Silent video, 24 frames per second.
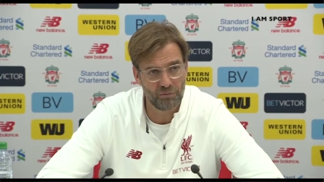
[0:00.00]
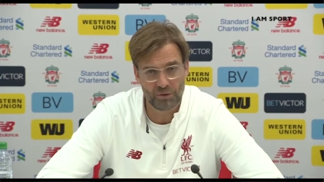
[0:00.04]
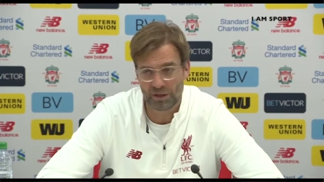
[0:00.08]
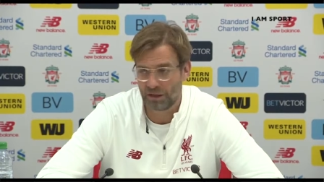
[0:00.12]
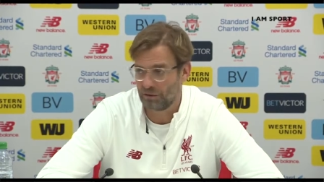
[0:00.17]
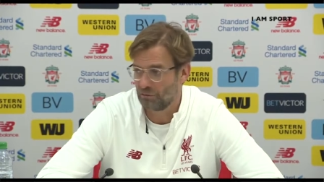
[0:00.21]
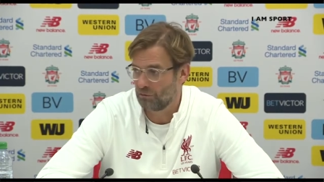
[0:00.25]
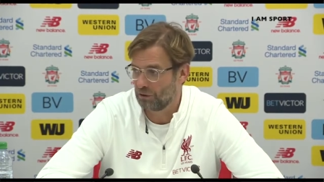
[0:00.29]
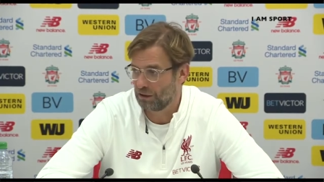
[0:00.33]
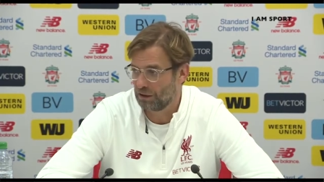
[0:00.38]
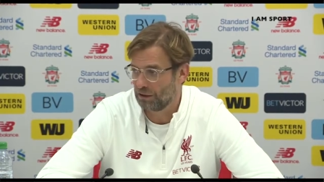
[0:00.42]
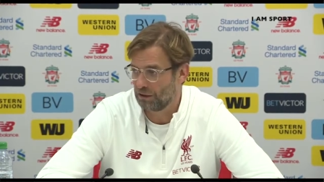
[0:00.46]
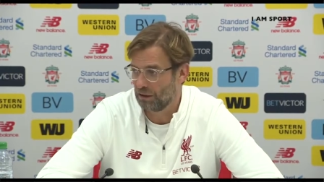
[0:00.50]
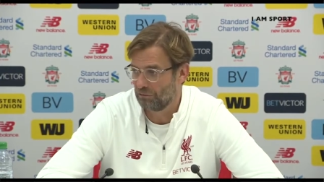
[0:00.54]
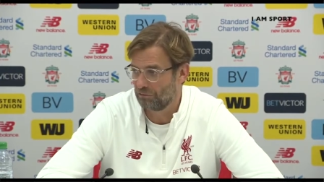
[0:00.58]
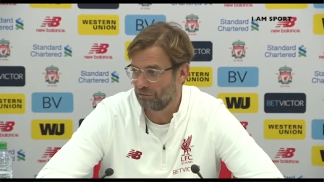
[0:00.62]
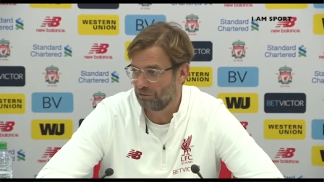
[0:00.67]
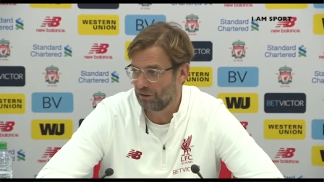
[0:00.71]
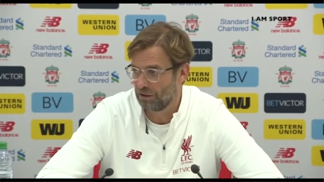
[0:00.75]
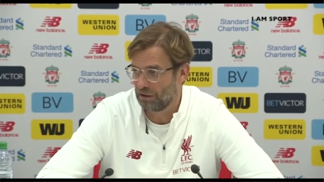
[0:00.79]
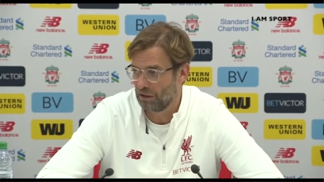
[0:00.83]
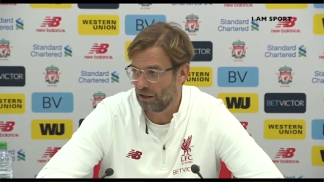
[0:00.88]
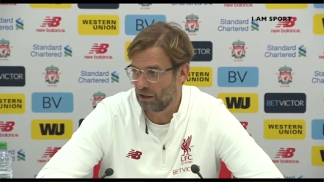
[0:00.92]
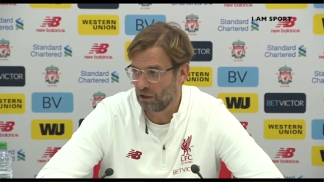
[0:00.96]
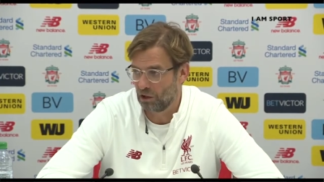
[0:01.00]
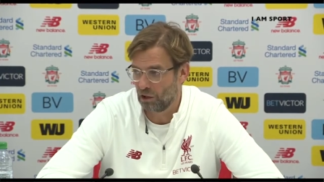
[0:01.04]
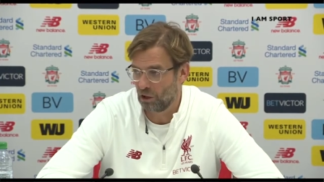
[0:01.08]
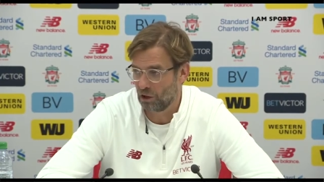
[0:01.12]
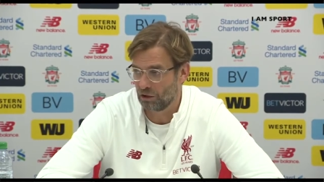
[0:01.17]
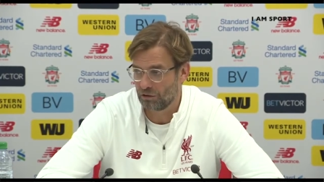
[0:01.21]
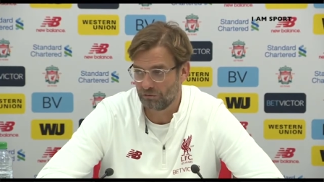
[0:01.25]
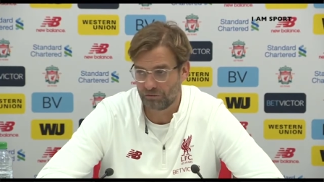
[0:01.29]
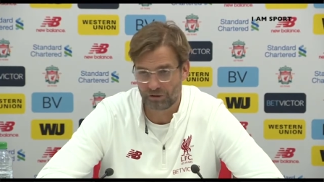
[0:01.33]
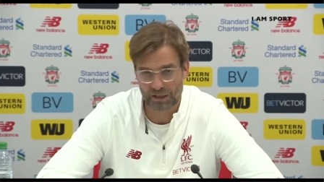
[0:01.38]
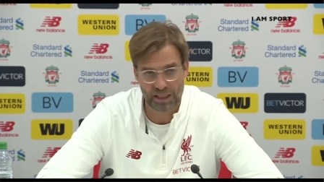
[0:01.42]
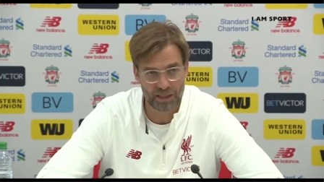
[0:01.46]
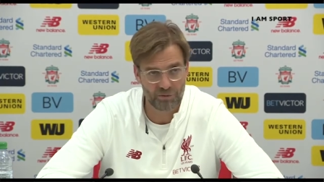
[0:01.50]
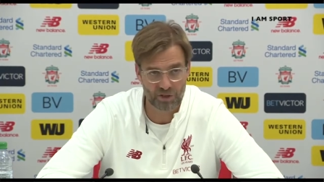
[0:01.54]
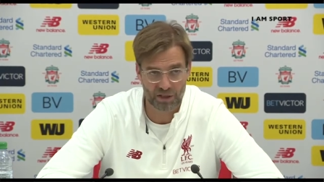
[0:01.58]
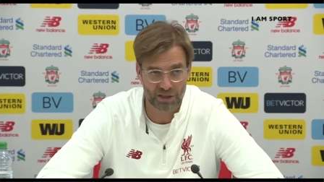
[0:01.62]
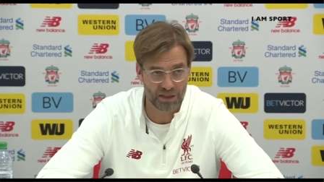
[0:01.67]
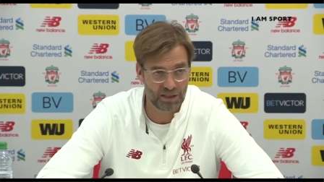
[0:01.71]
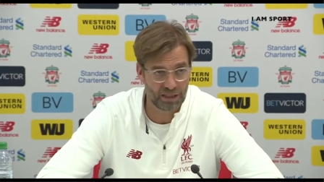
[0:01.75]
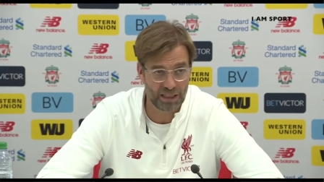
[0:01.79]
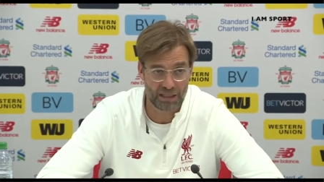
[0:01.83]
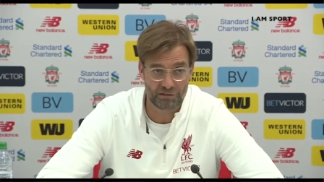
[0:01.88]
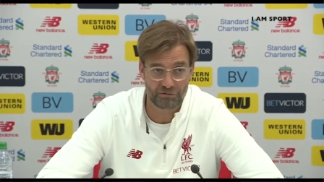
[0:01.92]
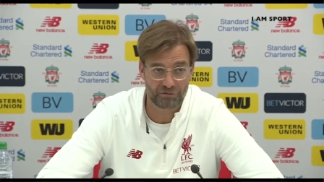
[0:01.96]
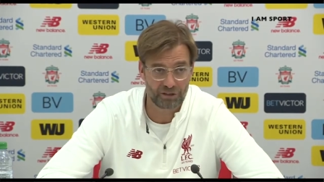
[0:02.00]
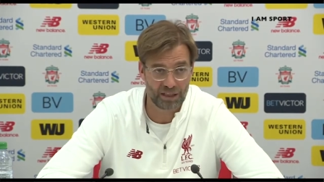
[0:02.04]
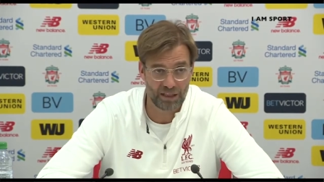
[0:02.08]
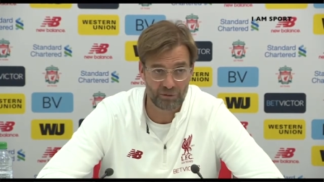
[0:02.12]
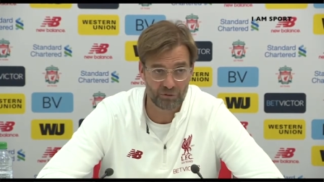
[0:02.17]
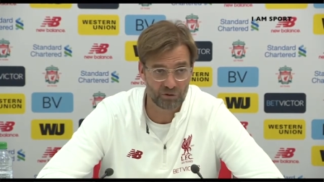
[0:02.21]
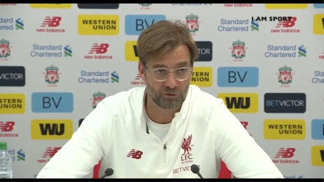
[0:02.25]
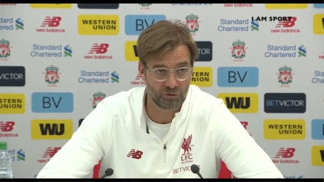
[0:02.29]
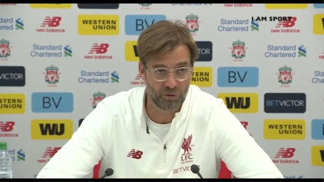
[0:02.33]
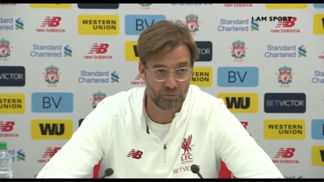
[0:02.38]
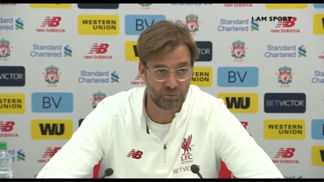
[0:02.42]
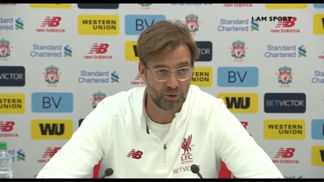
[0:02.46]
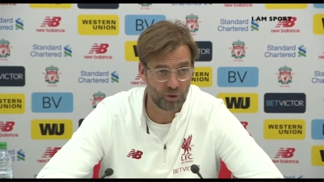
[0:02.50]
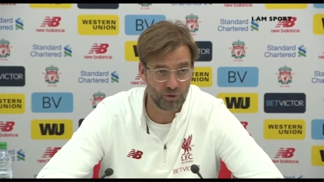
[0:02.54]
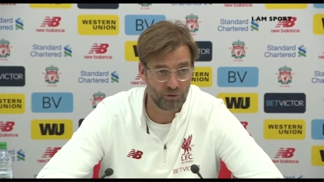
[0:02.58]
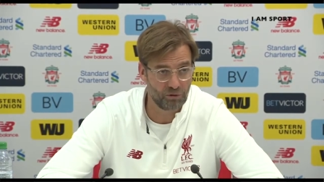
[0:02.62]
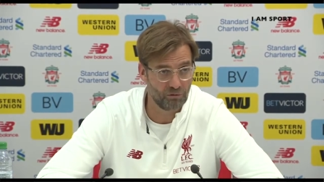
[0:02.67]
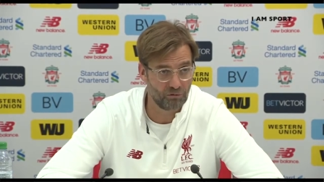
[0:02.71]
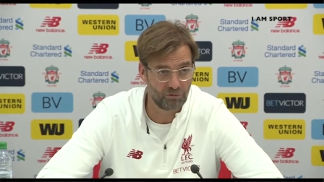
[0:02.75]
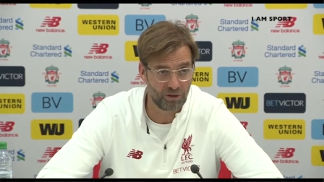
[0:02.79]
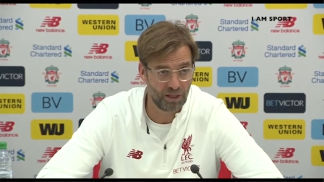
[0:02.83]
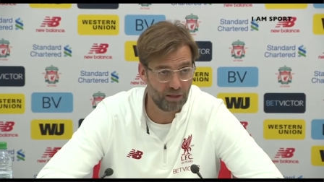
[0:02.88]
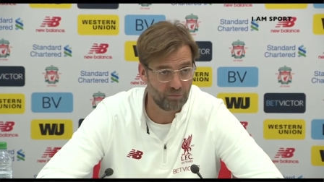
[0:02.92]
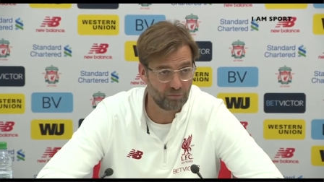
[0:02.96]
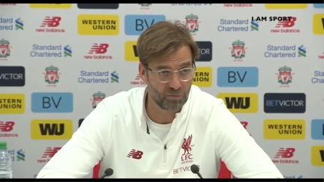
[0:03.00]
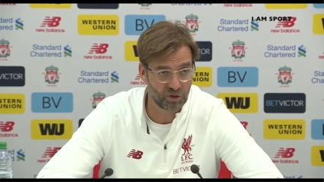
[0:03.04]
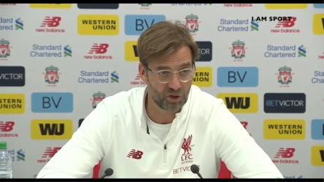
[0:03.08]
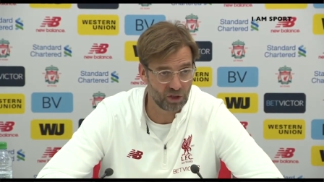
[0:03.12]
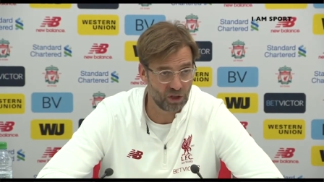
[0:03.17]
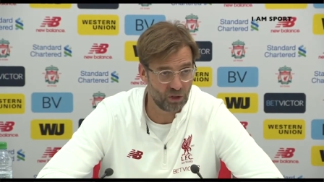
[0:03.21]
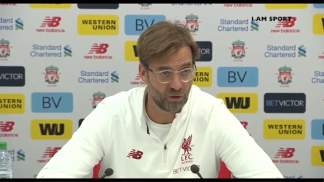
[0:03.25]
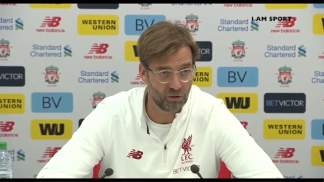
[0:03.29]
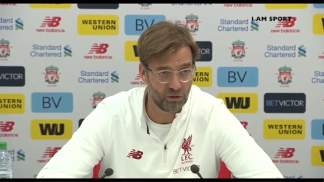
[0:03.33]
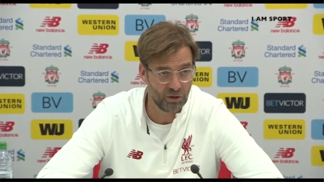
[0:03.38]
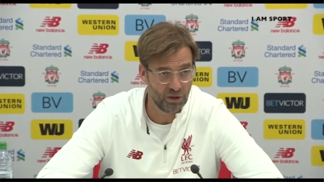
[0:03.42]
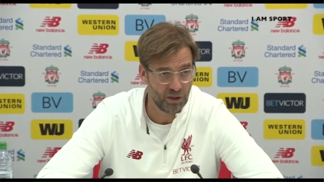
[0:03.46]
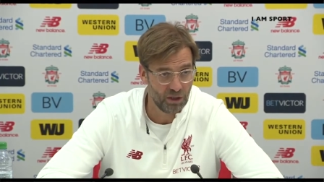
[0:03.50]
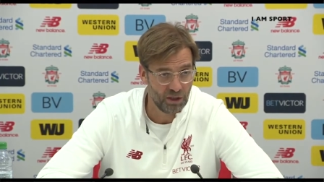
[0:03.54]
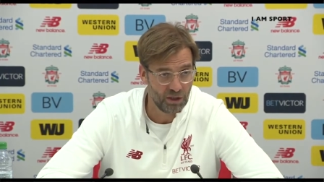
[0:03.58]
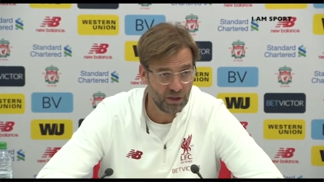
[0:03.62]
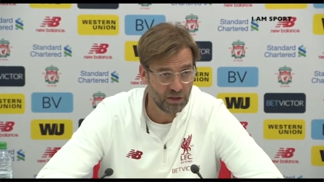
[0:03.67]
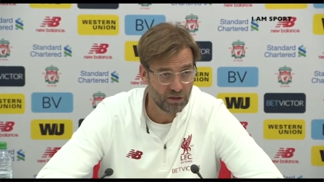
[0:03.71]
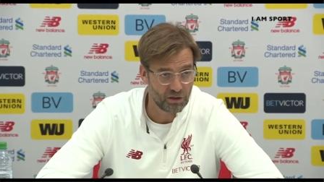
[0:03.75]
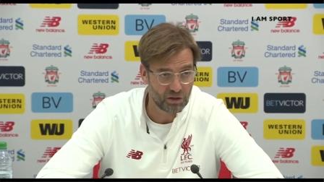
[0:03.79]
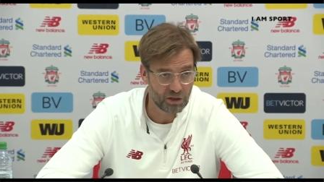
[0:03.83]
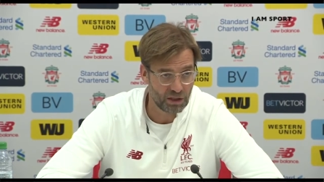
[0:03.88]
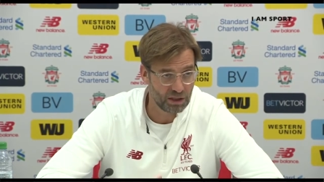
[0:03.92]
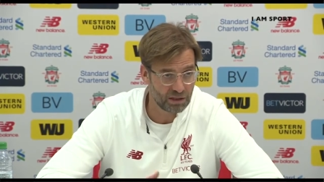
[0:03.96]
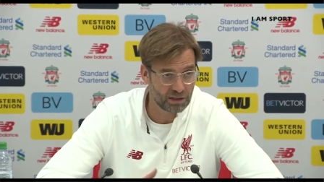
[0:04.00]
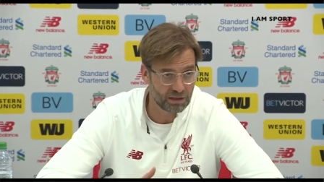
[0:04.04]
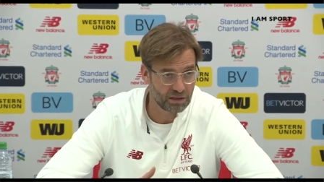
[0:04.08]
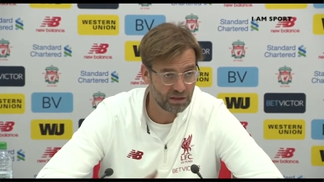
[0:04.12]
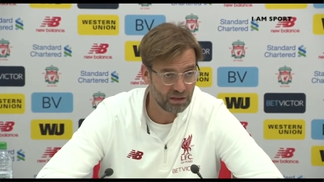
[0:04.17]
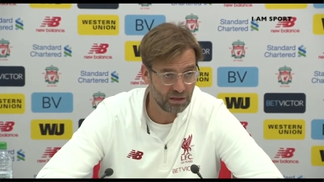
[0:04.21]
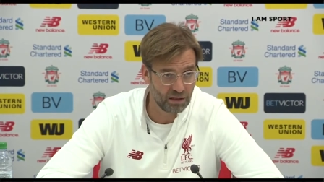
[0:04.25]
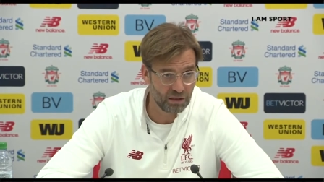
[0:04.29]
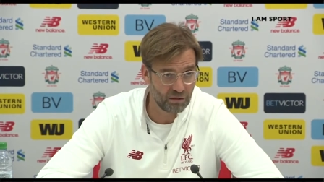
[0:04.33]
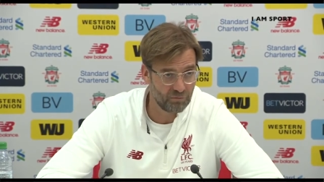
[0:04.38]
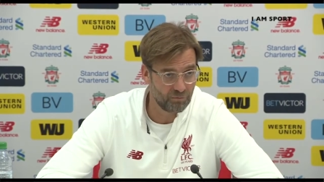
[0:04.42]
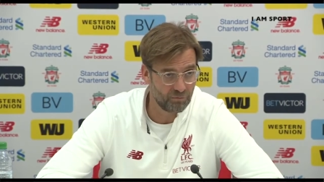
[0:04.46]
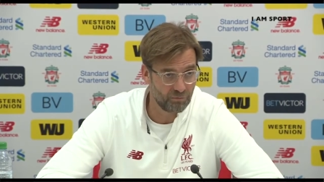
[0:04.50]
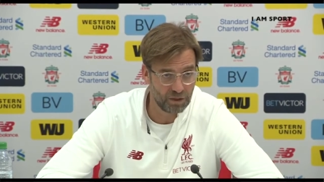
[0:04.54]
and we have a lot of games and enough games for both of them. So just